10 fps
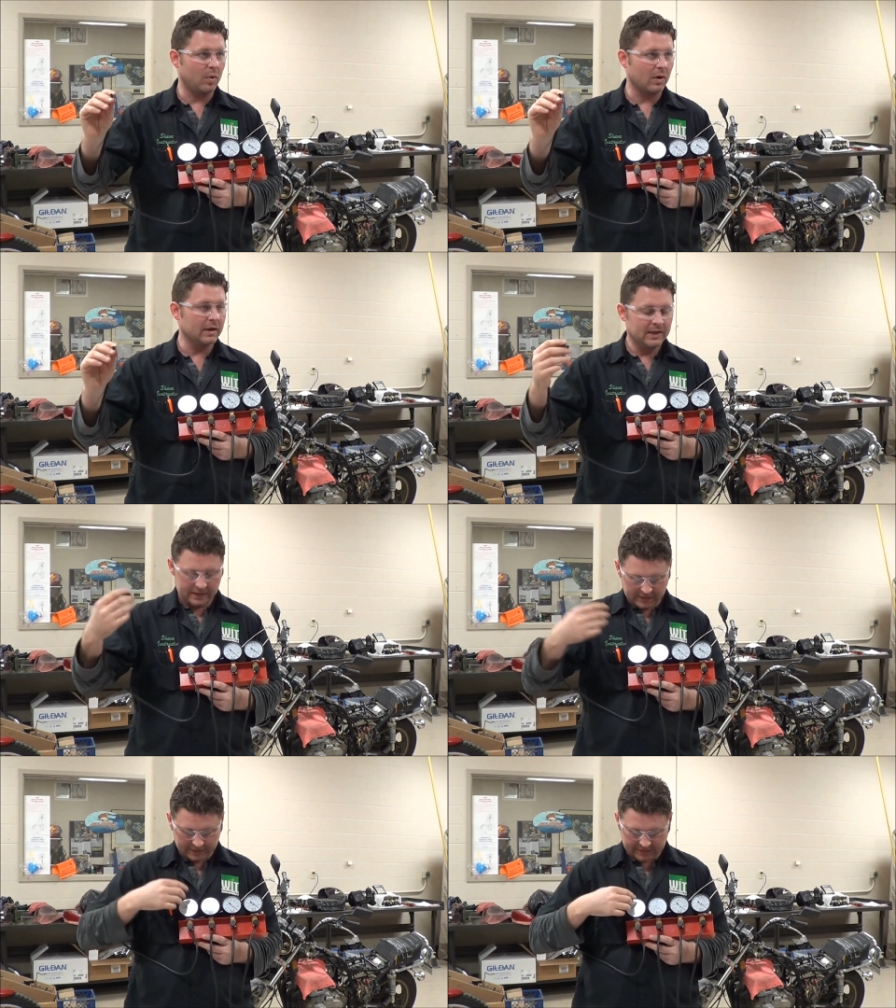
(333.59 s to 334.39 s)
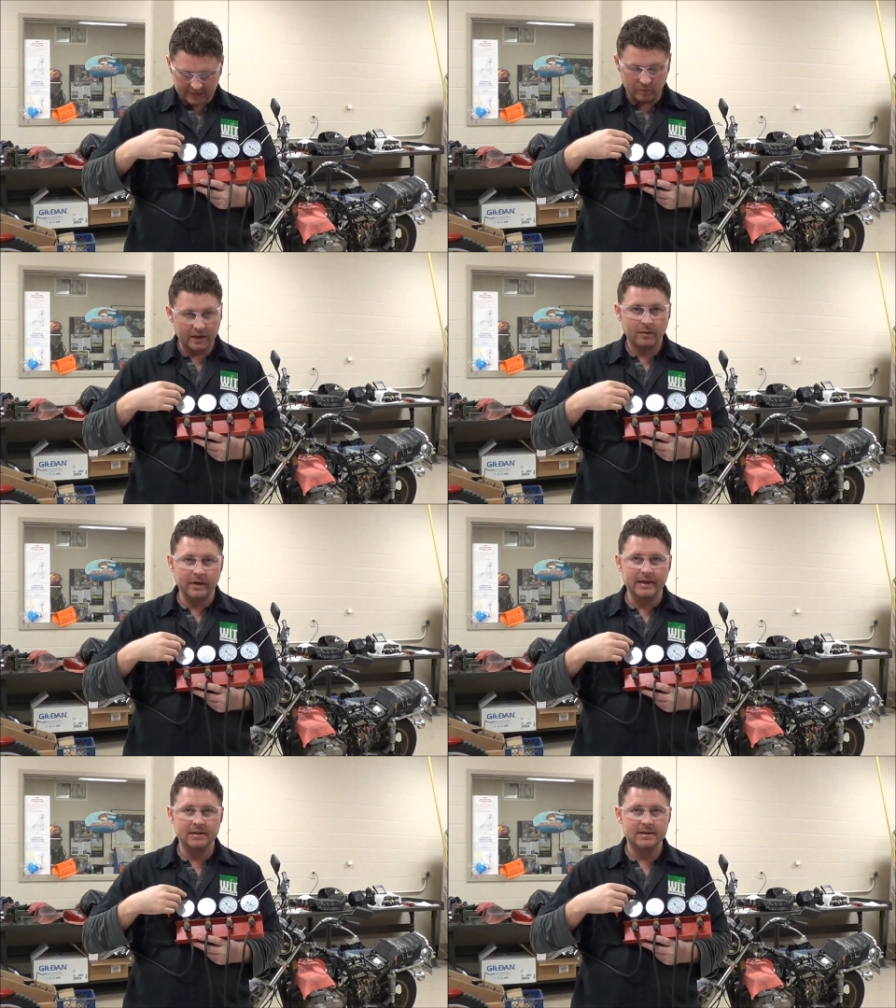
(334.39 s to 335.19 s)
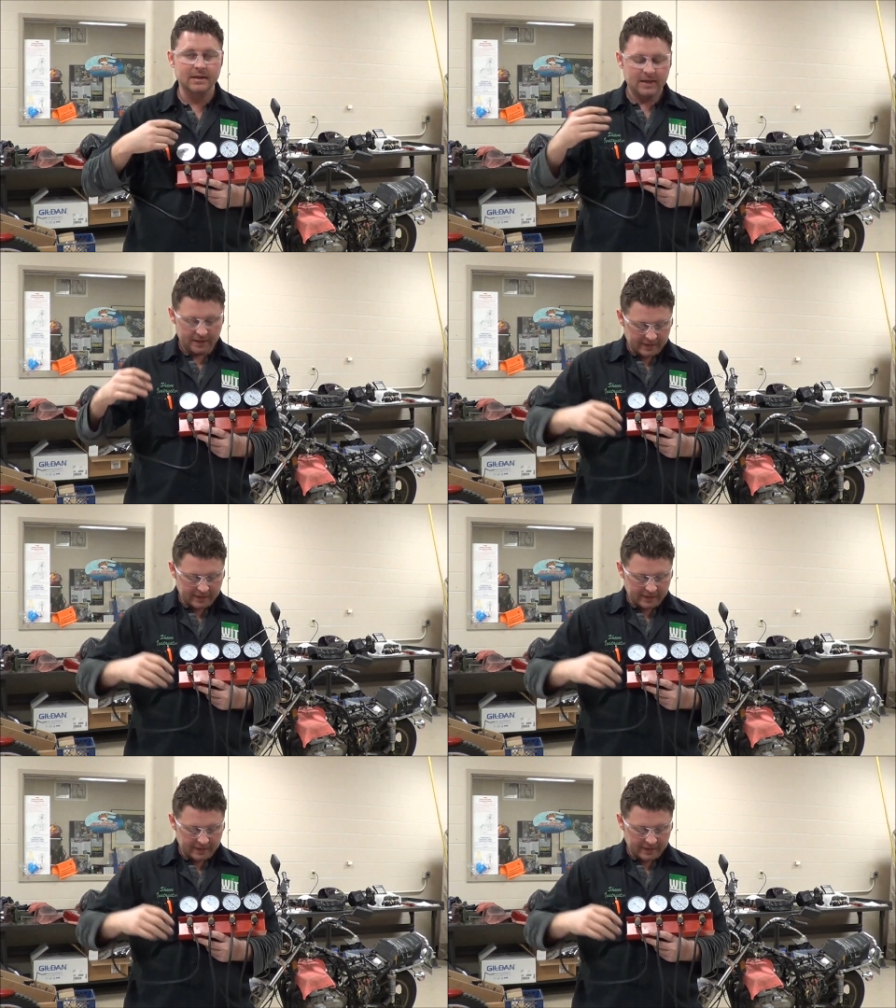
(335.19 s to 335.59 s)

port and see what it reads.